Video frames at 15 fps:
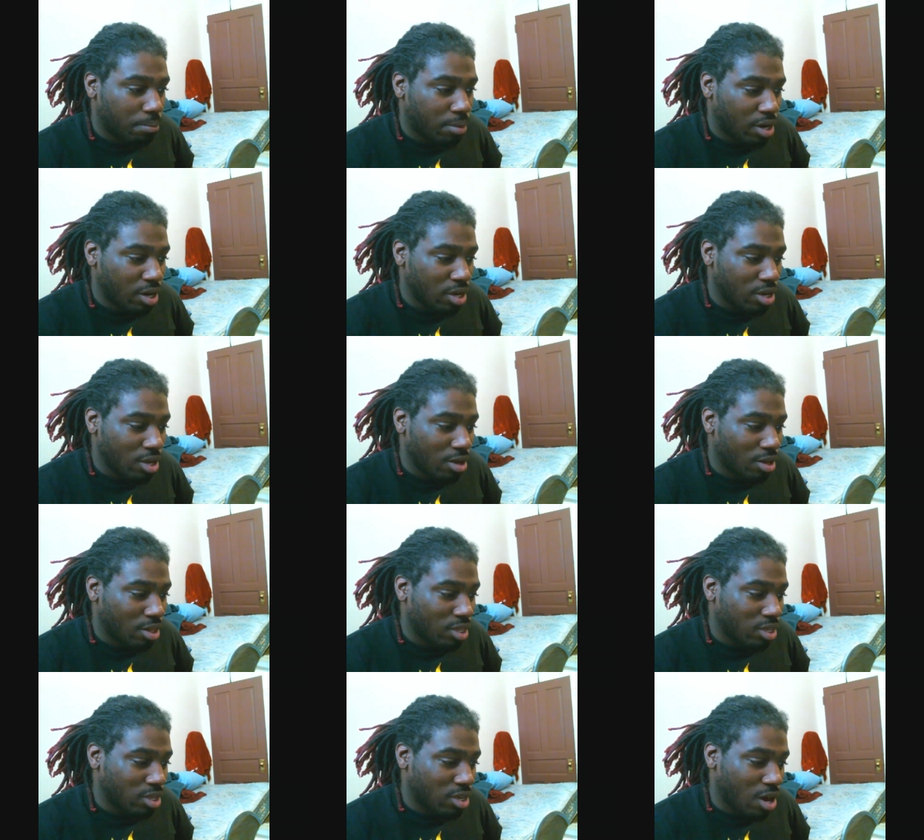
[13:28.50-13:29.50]
But
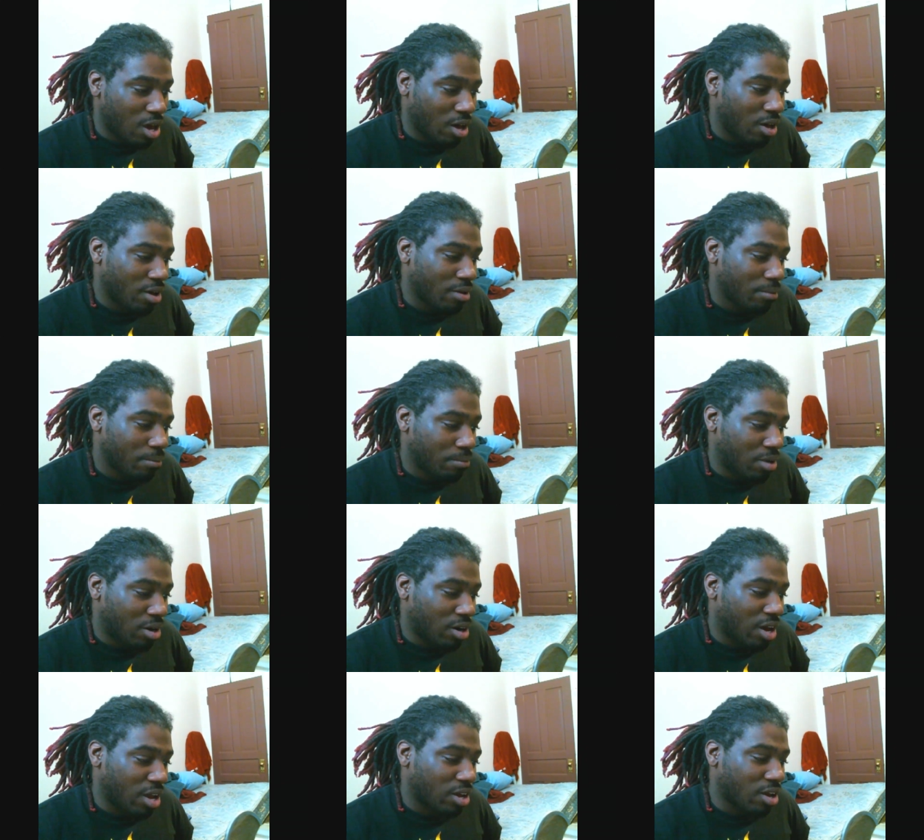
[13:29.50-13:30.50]
yeah,
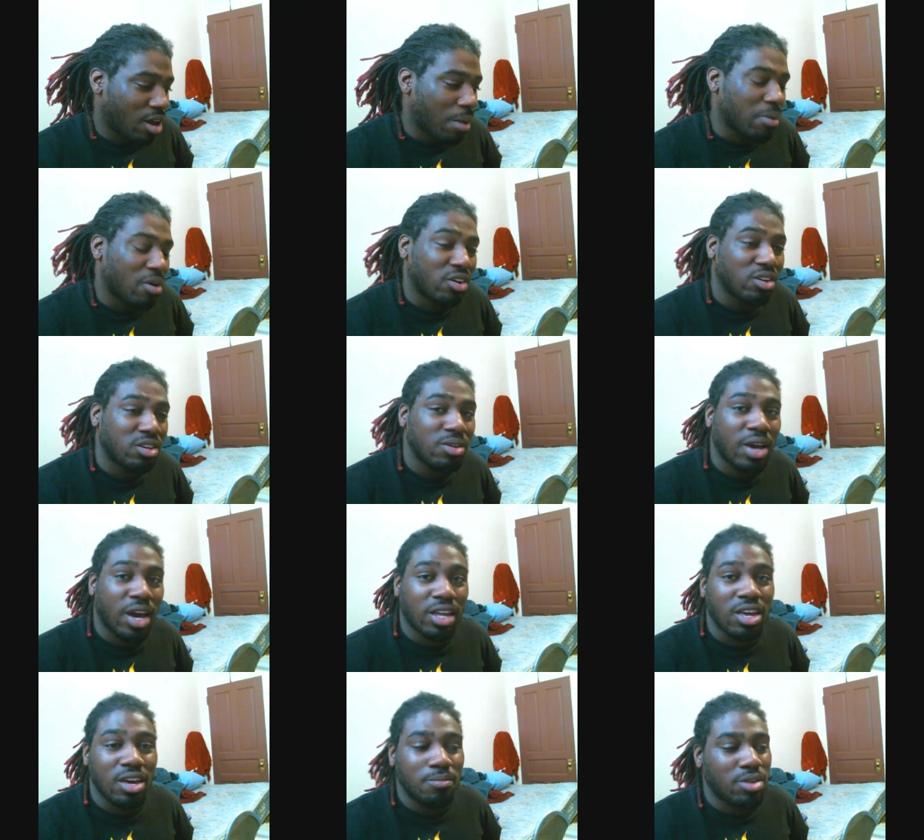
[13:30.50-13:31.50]
but like come on. You got
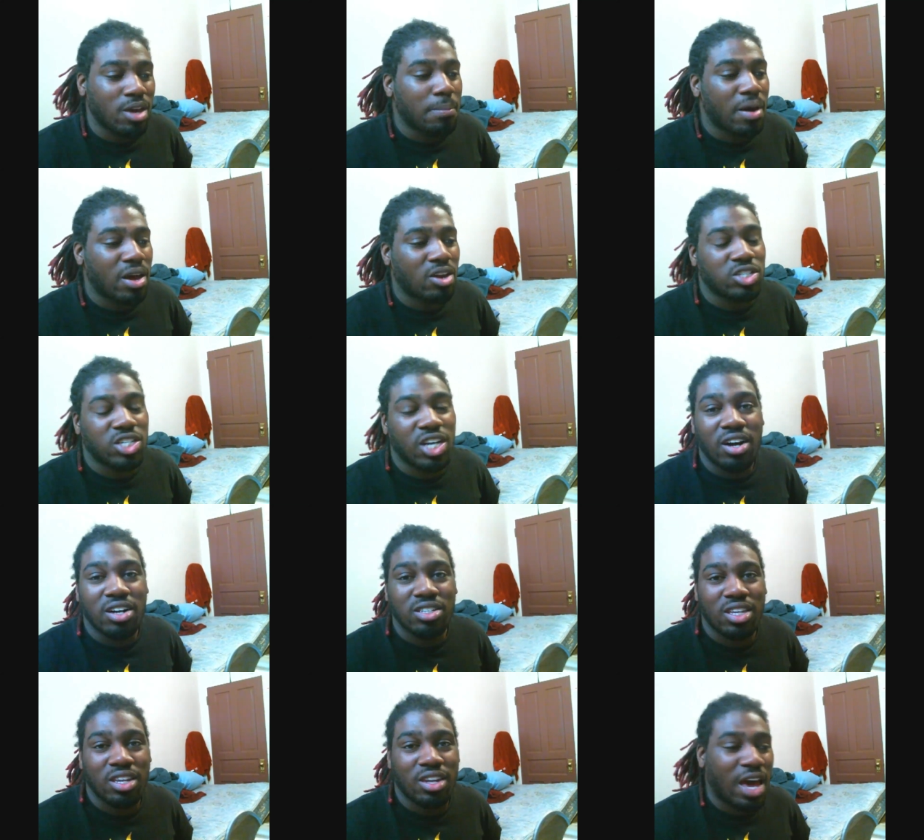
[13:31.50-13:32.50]
to give me a better
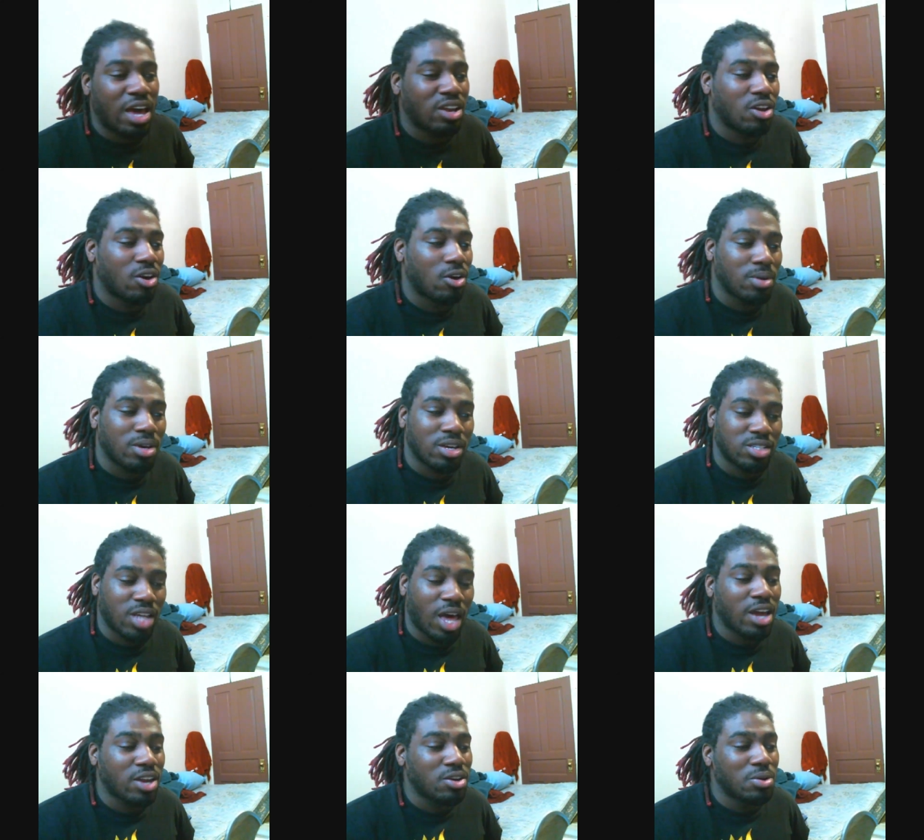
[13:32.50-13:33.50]
challenge than that though because
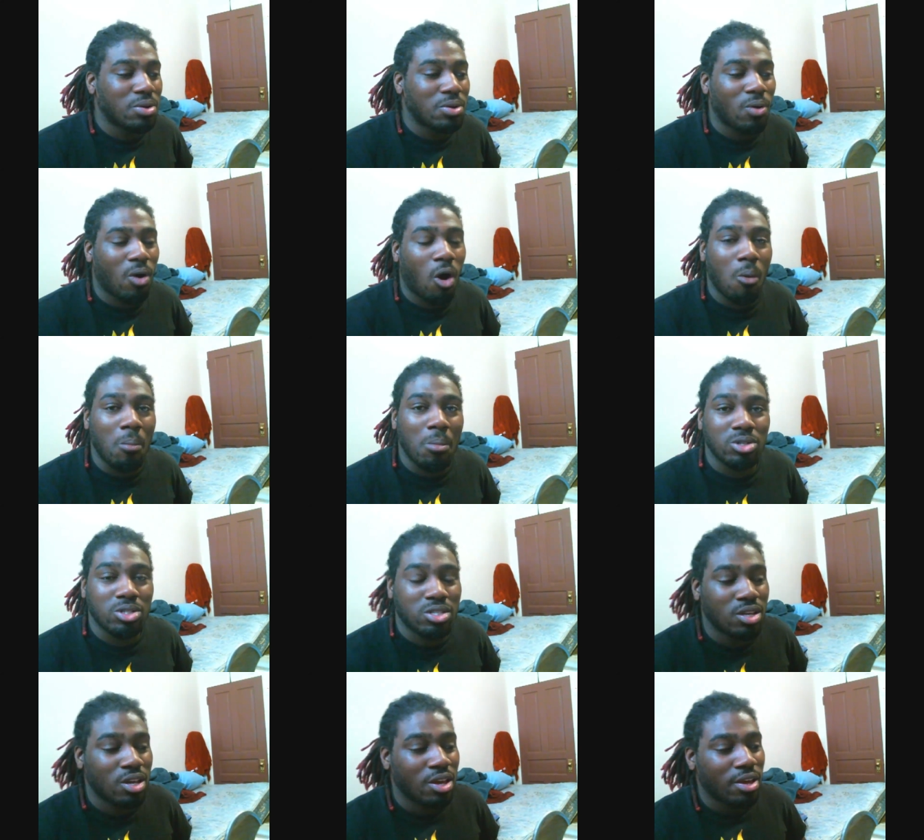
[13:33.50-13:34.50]
I knew
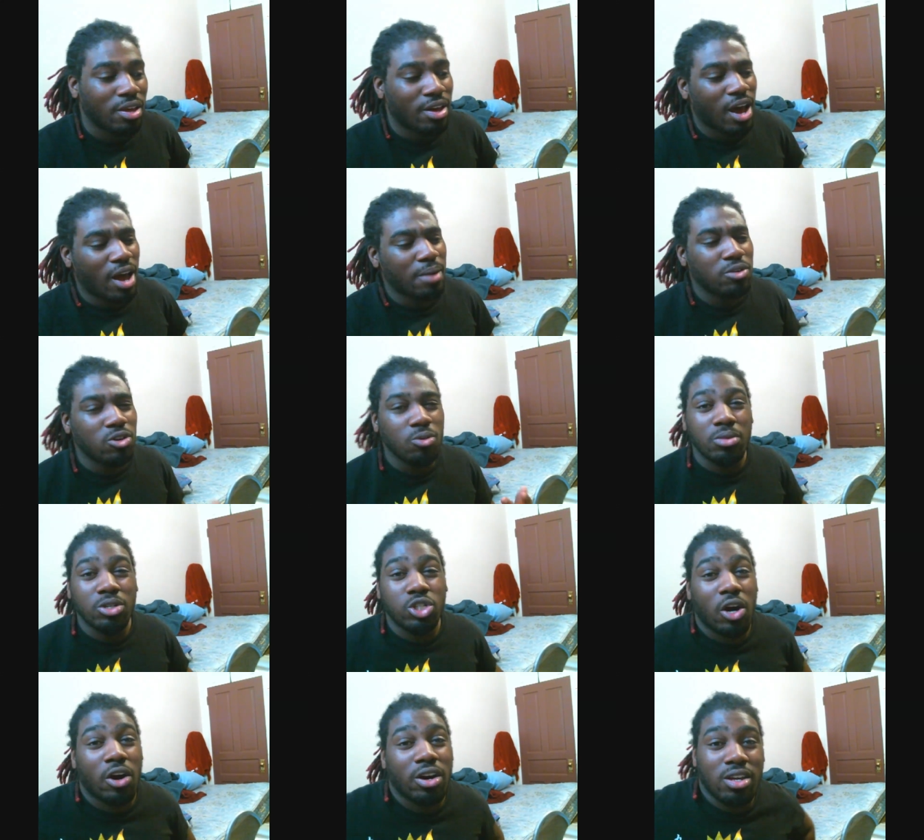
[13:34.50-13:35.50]
almost I knew
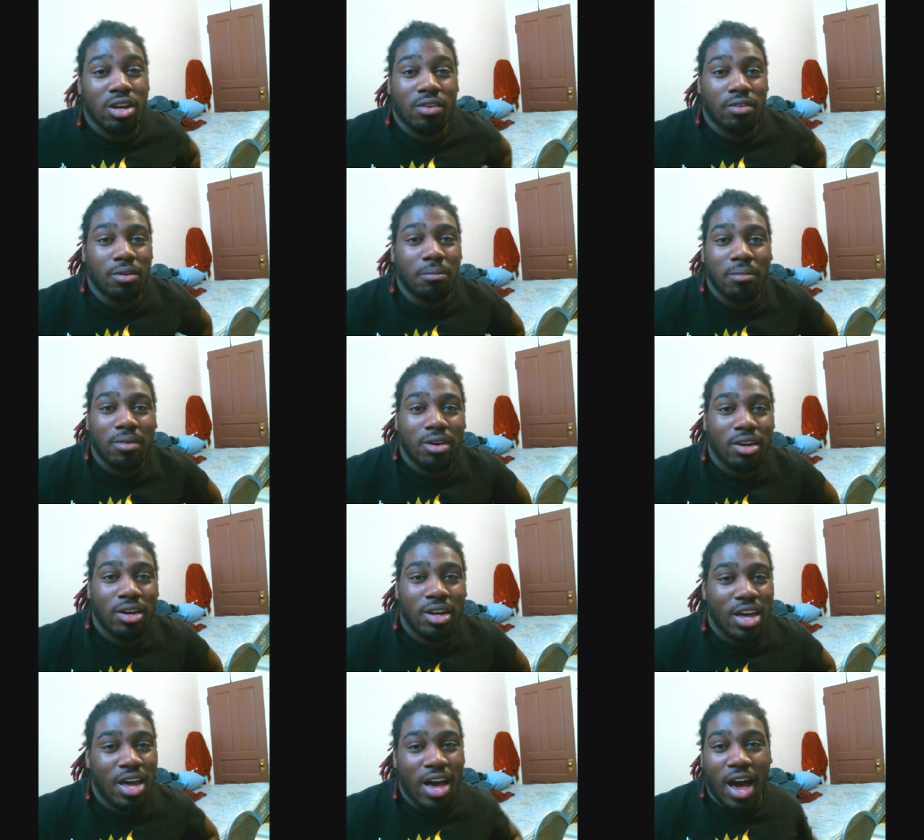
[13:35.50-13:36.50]
majority of them.
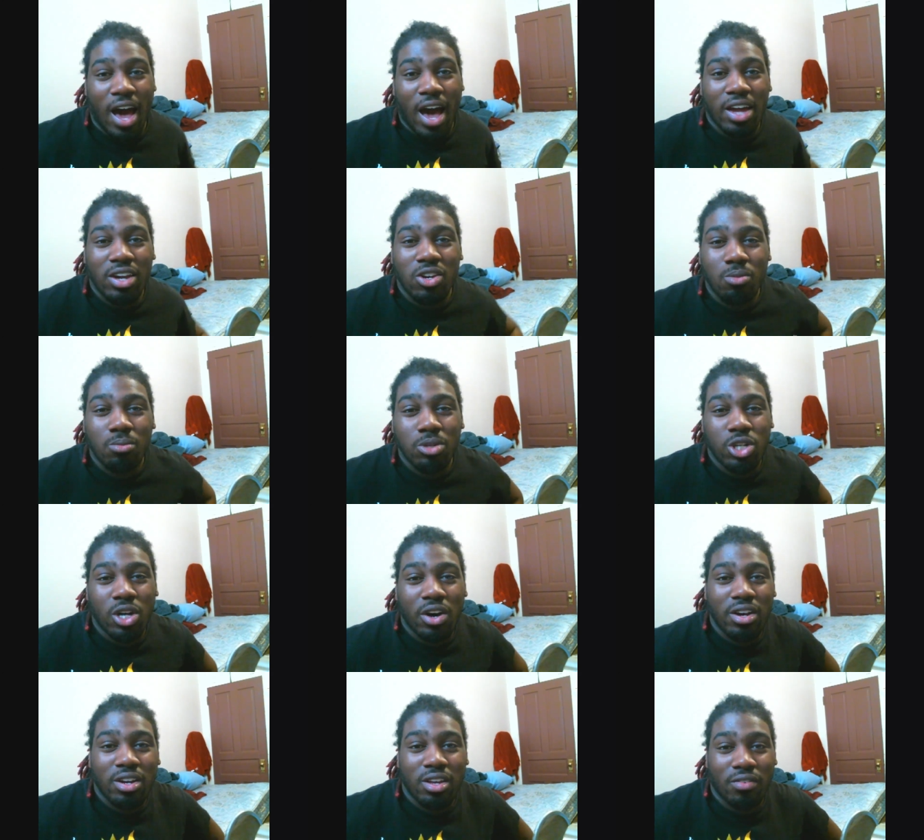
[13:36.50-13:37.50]
I knew
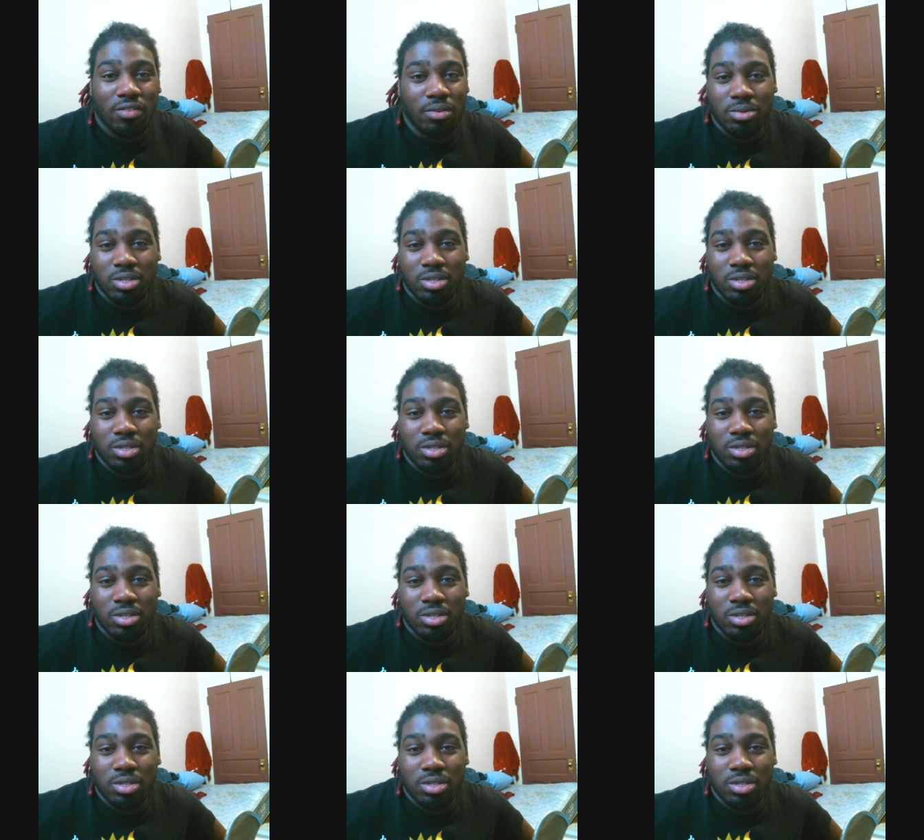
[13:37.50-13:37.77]
majority of them.